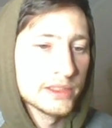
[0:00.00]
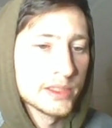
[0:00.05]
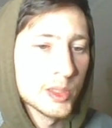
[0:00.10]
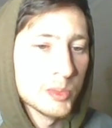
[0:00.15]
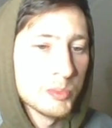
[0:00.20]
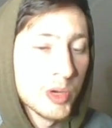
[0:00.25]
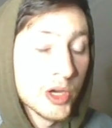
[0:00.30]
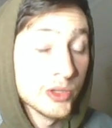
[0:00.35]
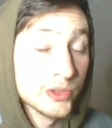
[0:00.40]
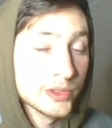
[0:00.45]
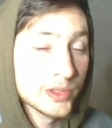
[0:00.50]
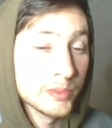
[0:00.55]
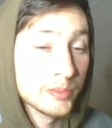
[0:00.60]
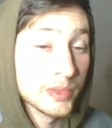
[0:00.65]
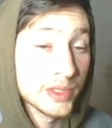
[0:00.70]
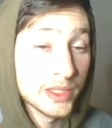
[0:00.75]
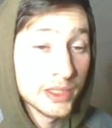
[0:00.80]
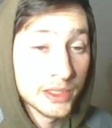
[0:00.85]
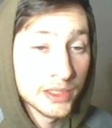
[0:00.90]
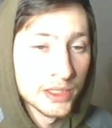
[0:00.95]
supposed to
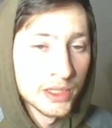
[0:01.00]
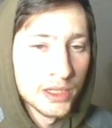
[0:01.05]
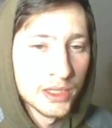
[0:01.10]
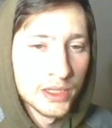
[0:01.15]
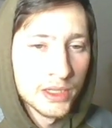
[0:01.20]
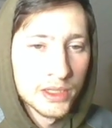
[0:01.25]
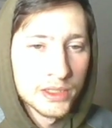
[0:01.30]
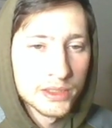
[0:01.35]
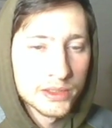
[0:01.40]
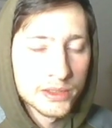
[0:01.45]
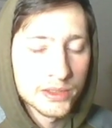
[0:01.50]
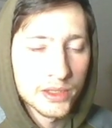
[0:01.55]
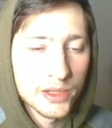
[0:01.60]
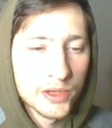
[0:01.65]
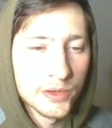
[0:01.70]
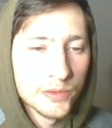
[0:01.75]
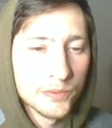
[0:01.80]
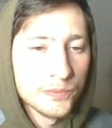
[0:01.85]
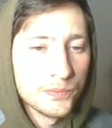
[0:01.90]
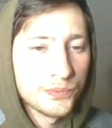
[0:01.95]
be.
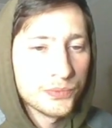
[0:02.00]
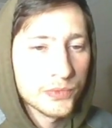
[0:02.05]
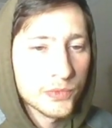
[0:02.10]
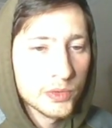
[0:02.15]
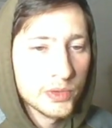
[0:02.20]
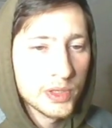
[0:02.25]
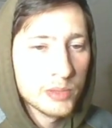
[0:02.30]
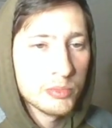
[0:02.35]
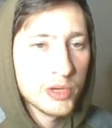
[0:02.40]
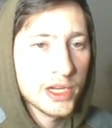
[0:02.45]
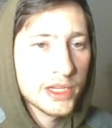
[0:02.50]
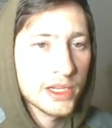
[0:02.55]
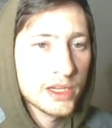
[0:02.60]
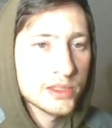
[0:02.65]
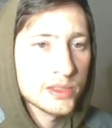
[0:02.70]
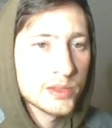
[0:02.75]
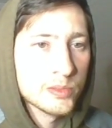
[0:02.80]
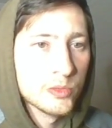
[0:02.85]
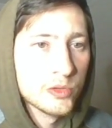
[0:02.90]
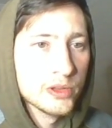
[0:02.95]
So we can break
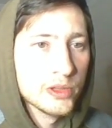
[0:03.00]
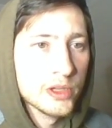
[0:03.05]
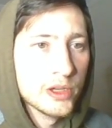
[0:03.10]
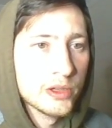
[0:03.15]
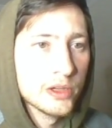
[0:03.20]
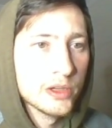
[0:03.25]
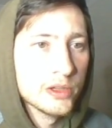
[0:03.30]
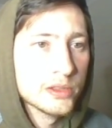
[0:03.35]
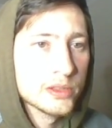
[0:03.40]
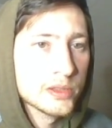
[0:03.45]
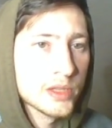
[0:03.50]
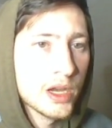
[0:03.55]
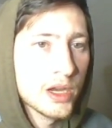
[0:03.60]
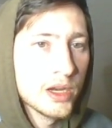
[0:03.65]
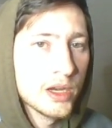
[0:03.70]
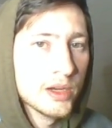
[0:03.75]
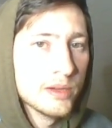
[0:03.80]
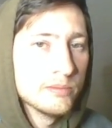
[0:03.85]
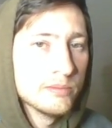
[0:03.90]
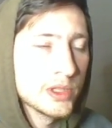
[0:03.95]
down some more logos.
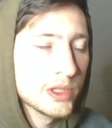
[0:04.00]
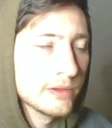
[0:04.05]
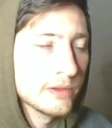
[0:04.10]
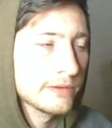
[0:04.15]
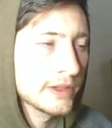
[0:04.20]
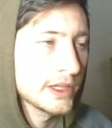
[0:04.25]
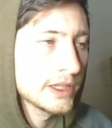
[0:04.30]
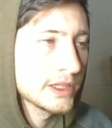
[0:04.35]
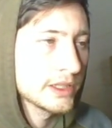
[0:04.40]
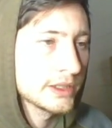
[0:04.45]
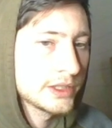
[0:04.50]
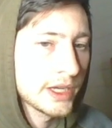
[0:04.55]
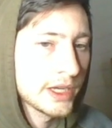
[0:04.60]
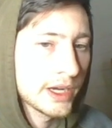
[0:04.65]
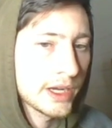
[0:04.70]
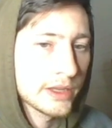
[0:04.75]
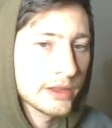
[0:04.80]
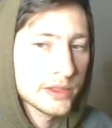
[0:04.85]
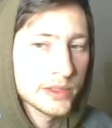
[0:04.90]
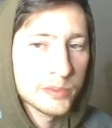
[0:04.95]
Don't forget to check
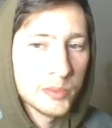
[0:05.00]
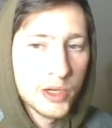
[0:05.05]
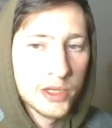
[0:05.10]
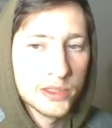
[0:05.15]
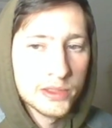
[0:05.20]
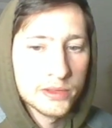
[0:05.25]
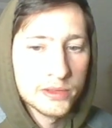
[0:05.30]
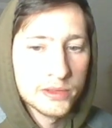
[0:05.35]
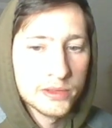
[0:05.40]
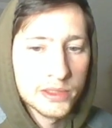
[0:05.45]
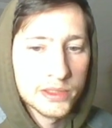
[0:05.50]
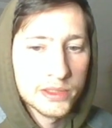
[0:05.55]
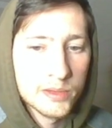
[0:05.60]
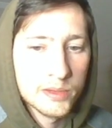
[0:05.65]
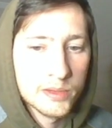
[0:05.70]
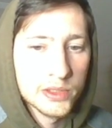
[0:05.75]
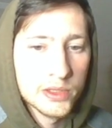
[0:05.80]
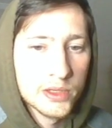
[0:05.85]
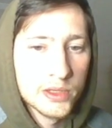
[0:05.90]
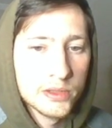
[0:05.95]
out the sponsors down
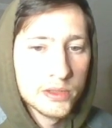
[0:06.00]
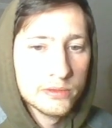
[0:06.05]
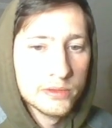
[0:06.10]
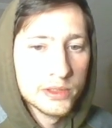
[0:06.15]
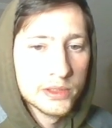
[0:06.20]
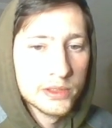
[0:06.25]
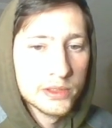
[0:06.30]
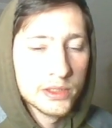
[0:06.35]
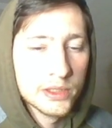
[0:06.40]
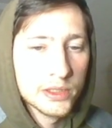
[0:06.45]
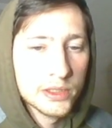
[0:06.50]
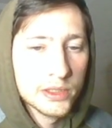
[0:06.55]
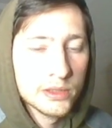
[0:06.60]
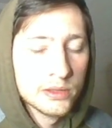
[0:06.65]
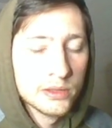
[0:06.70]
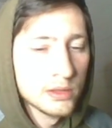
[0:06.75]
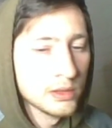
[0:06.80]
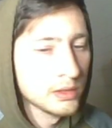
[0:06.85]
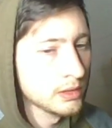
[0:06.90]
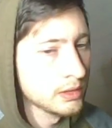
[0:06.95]
below, and
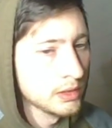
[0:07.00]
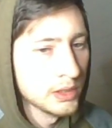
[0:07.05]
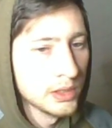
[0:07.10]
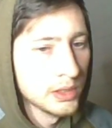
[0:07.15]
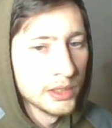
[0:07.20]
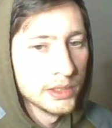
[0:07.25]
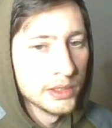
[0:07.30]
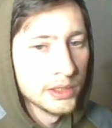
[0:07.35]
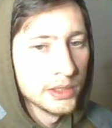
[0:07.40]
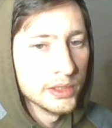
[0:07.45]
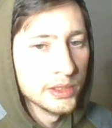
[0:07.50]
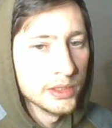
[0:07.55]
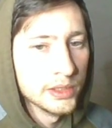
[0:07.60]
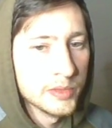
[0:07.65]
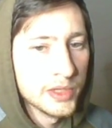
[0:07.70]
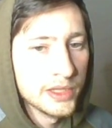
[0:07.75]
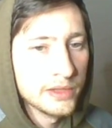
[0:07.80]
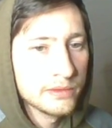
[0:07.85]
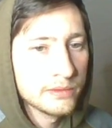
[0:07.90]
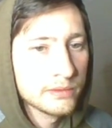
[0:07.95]

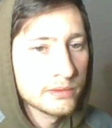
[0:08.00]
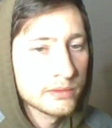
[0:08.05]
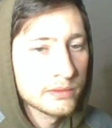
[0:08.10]
man,